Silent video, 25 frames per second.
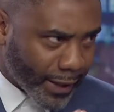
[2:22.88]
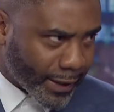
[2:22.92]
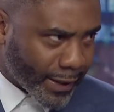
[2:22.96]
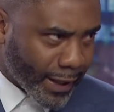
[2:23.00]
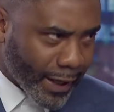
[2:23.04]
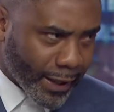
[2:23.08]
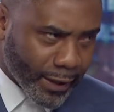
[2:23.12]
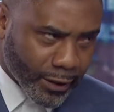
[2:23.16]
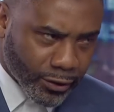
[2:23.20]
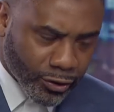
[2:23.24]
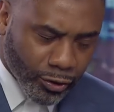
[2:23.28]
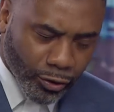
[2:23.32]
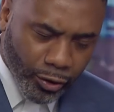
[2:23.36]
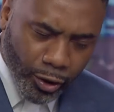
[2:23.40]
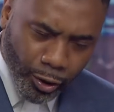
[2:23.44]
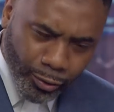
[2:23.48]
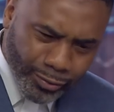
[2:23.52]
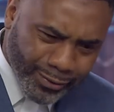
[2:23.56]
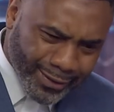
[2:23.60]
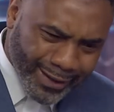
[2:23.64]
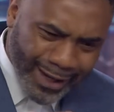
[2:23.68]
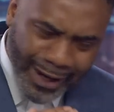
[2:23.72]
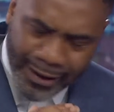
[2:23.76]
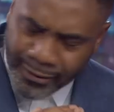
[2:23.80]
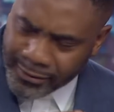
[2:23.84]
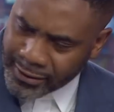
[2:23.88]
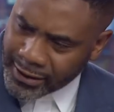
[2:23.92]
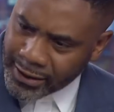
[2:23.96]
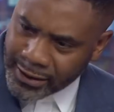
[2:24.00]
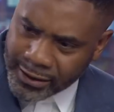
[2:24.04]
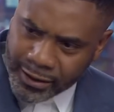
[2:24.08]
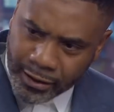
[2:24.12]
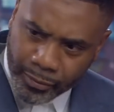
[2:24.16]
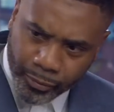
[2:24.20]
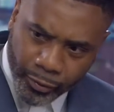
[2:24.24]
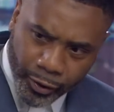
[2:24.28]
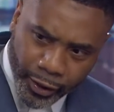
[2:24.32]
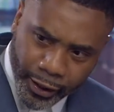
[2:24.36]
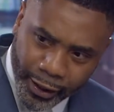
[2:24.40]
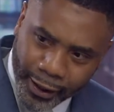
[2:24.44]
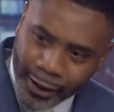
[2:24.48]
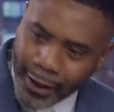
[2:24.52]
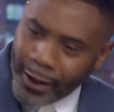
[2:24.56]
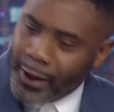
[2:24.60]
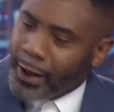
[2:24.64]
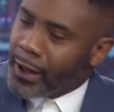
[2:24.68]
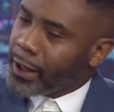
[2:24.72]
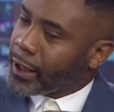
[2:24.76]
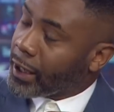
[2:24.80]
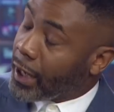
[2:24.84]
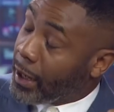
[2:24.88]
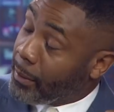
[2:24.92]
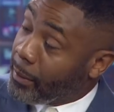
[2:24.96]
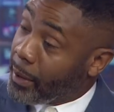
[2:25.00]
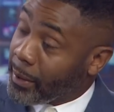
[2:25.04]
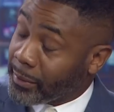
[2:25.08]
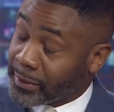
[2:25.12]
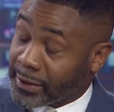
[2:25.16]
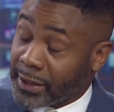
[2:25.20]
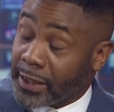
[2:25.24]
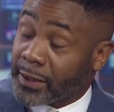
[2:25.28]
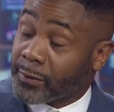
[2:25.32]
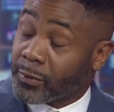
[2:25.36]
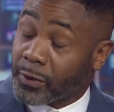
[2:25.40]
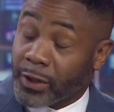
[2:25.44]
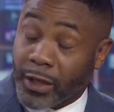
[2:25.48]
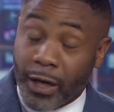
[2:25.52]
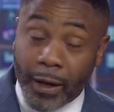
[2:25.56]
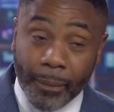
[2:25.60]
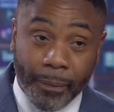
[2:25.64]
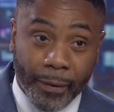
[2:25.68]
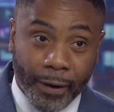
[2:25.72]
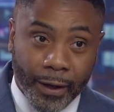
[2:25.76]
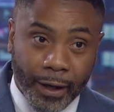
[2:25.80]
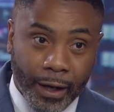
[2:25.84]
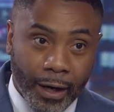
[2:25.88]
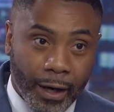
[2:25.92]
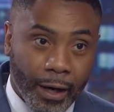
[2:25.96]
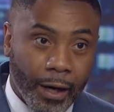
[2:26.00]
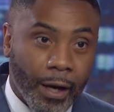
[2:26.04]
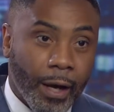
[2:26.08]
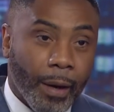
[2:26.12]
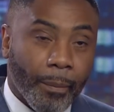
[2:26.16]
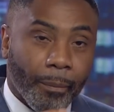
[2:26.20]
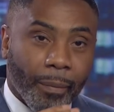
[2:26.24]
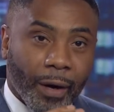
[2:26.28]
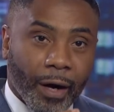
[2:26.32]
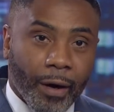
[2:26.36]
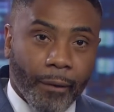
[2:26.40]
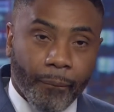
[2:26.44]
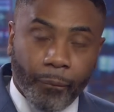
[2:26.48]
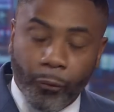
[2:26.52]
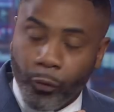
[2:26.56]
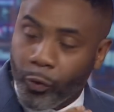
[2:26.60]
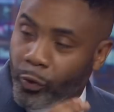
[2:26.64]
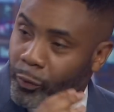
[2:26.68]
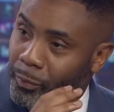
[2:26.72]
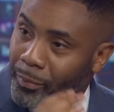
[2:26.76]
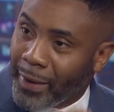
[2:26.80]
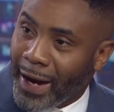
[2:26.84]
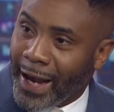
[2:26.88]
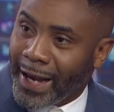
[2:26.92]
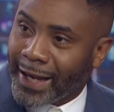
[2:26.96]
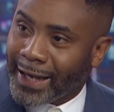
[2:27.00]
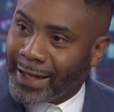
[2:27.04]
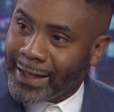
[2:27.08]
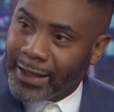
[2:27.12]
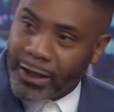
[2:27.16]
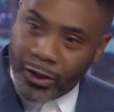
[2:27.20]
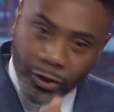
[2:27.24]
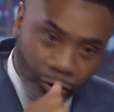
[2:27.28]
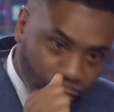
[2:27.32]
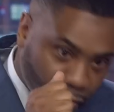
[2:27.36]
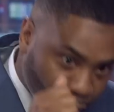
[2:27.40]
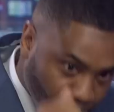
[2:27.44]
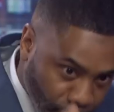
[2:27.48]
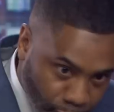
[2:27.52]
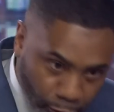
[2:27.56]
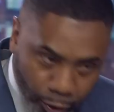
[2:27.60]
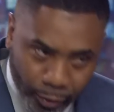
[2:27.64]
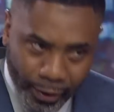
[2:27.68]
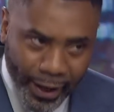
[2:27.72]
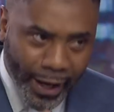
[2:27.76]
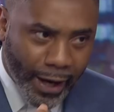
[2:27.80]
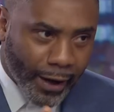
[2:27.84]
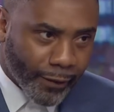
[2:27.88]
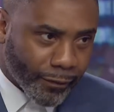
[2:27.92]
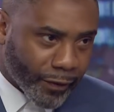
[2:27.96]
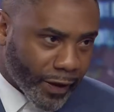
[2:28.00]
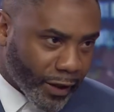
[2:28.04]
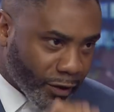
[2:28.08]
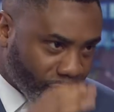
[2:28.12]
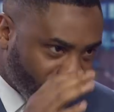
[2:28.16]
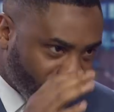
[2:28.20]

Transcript: it down, and she'll go downstairs to the body, mm-hmm. come upstairs with the uppercut. Mm-hmm. But with Mike, he didn't used to roll out. Then